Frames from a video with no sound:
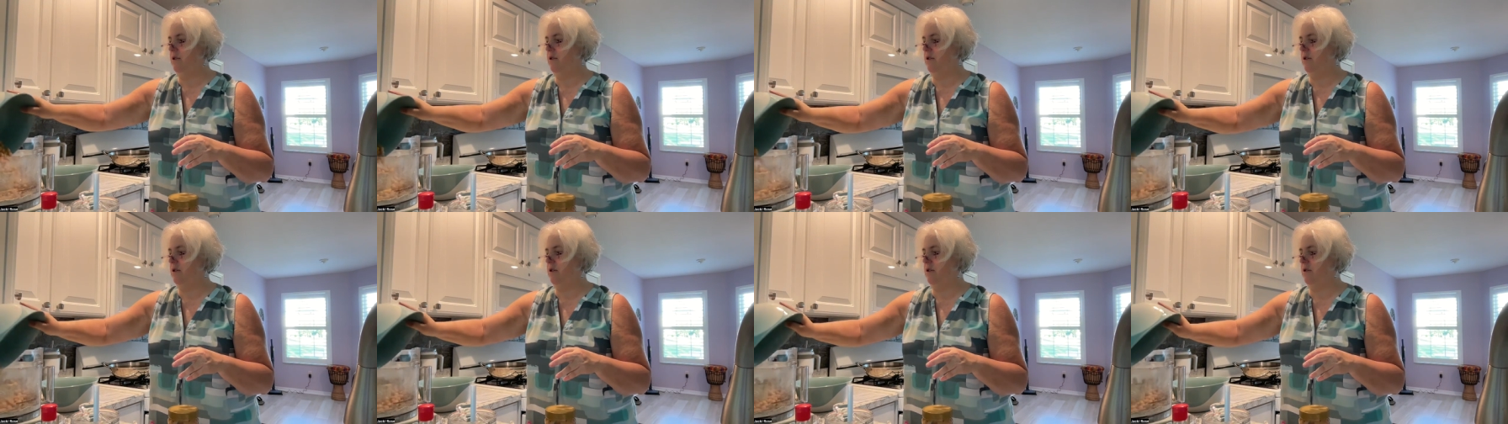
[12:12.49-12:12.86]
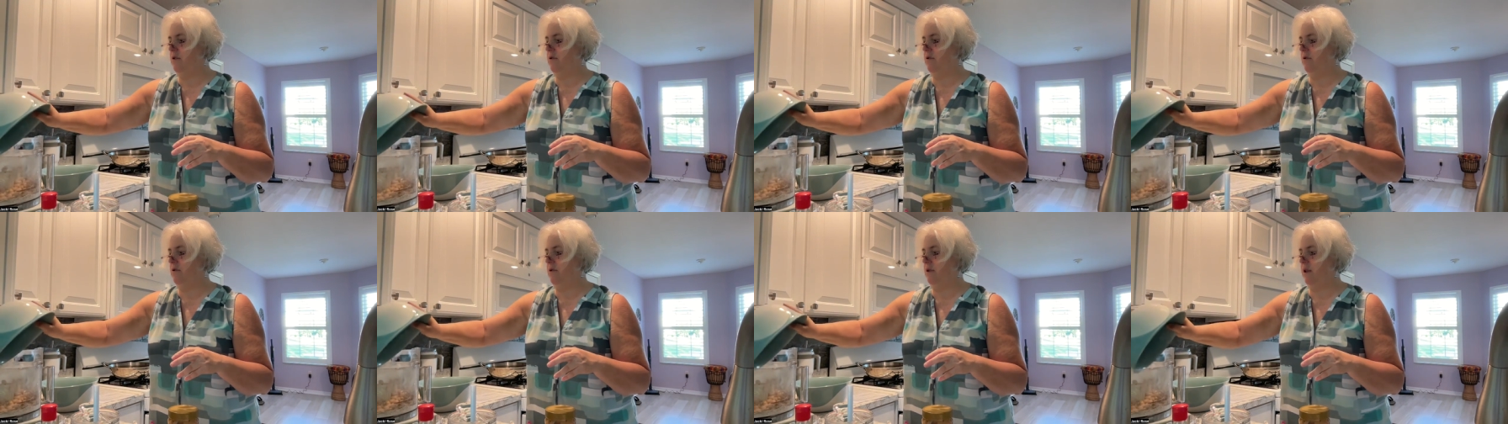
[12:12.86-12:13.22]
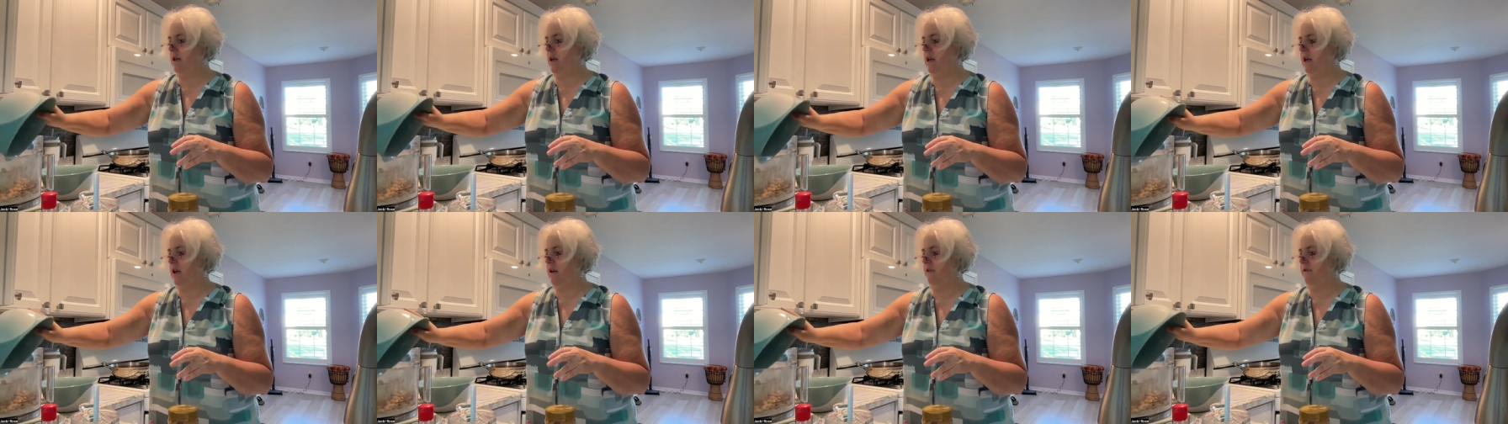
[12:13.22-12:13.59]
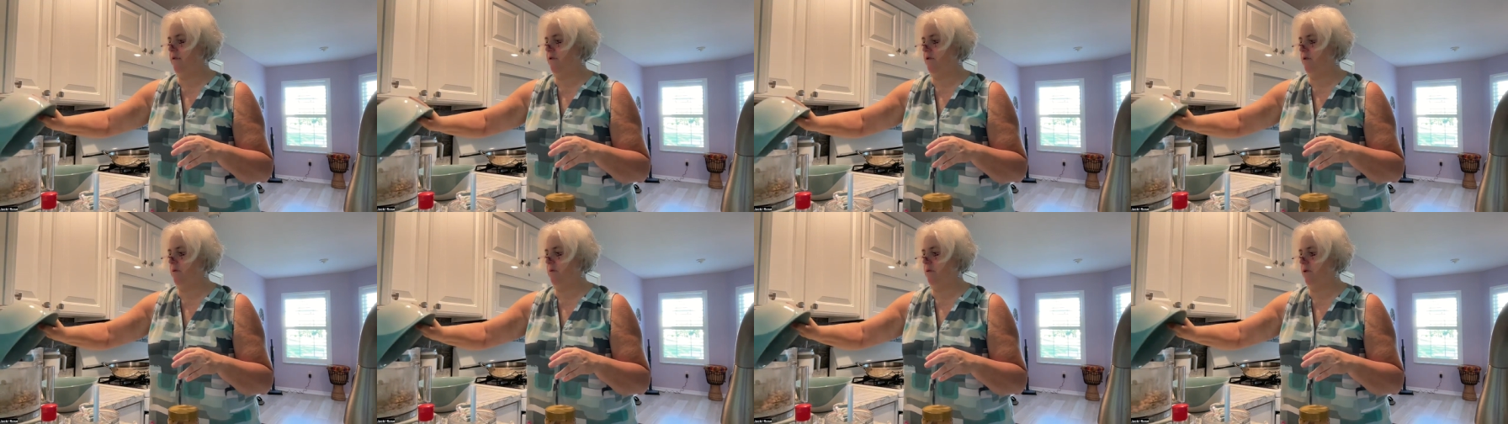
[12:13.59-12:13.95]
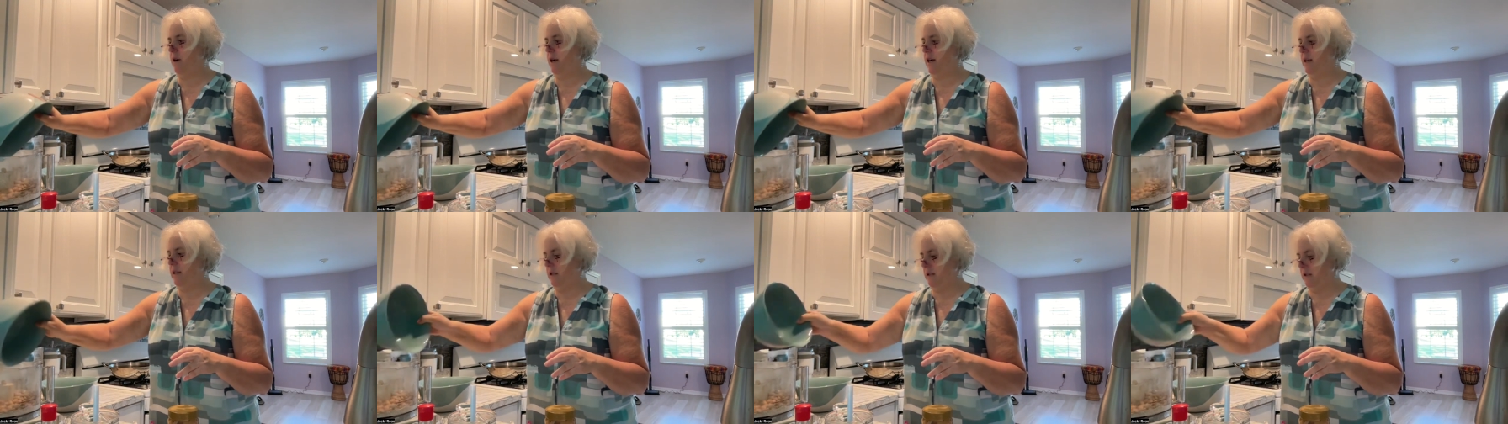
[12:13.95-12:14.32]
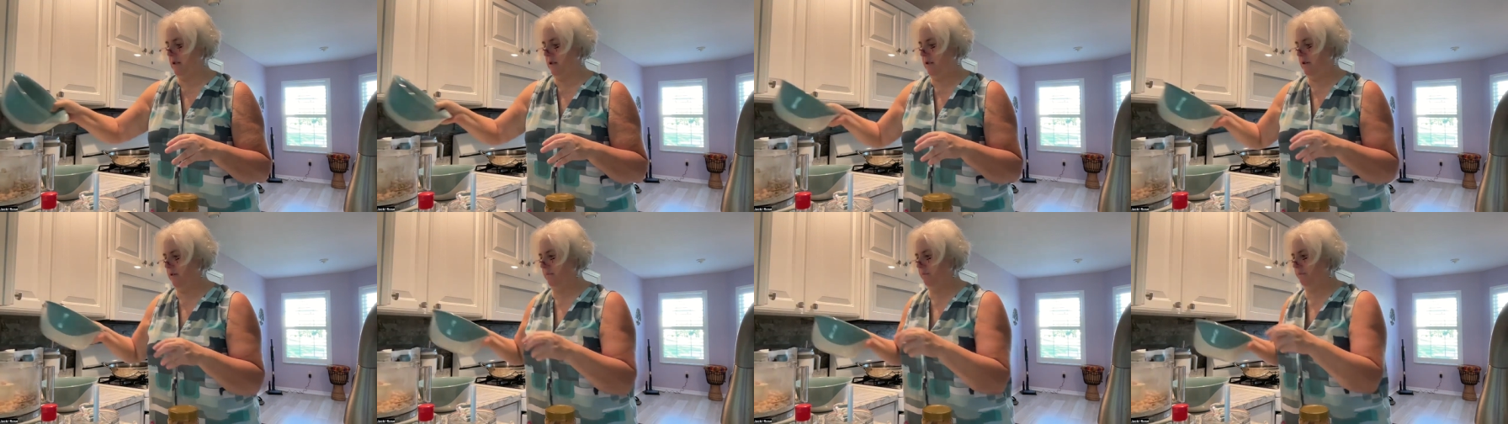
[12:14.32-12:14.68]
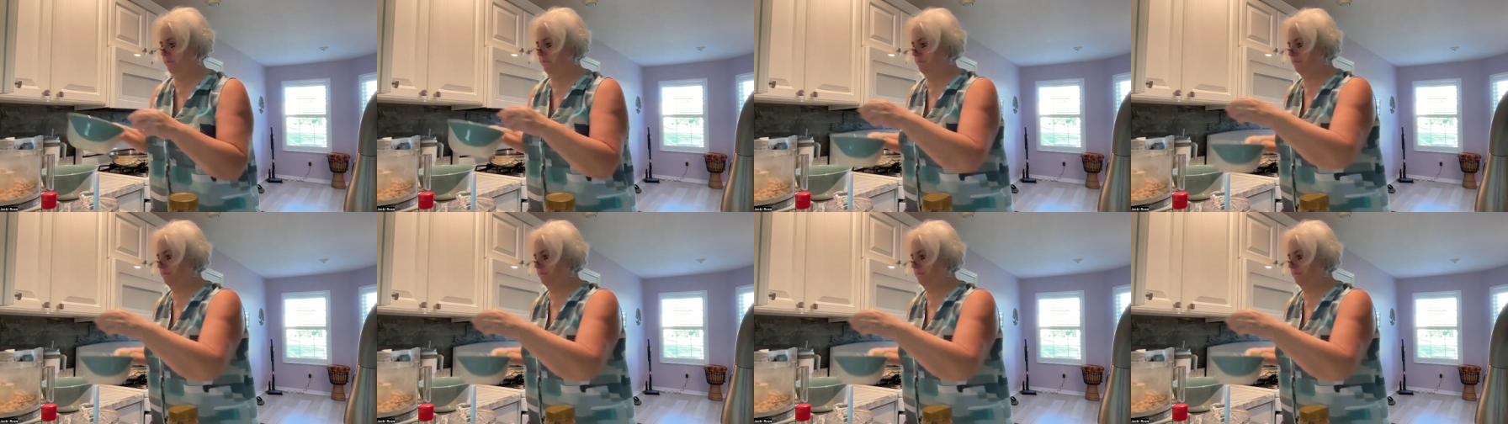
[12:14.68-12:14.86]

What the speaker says: To the food processor.